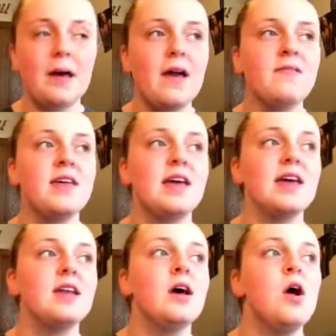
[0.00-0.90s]
And
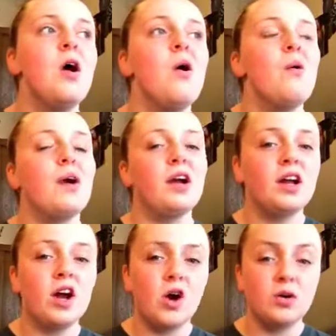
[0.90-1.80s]
then we're going
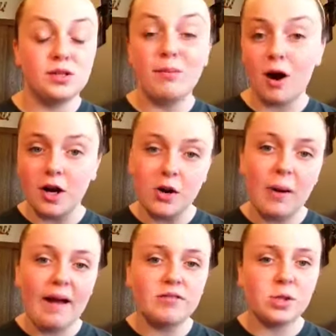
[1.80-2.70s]
to go tomorrow.
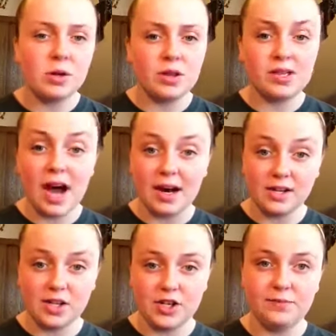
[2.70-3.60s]
I have to go to the
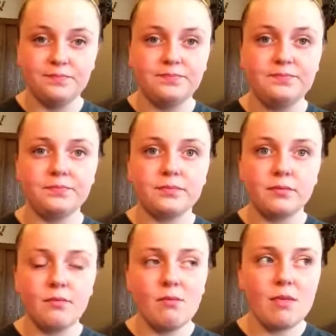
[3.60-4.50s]
doctor
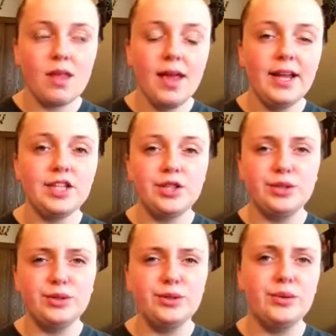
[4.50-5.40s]

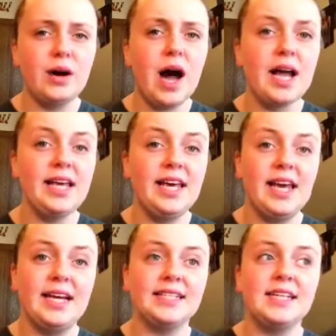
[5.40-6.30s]
to
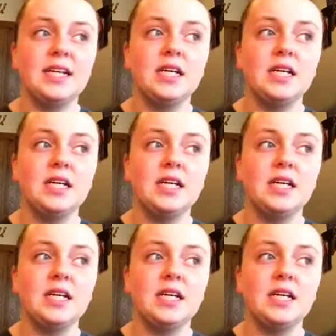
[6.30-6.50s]
get